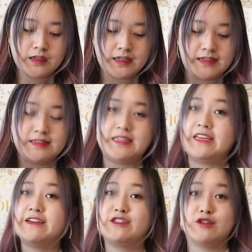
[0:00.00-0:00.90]
is
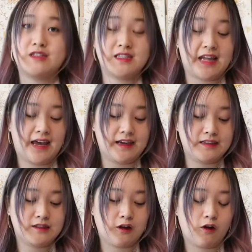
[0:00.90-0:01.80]
here to stay.
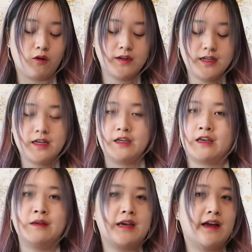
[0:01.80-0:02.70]
So you
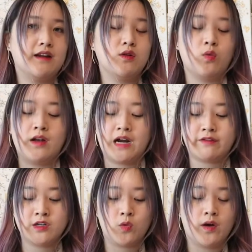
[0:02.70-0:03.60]
can get it whenever
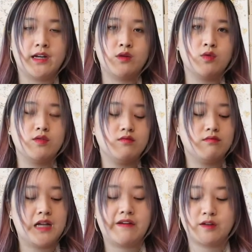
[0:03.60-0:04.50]
you want. It will
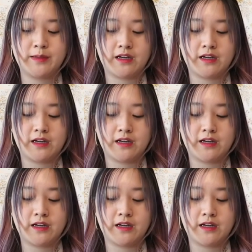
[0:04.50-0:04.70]
never be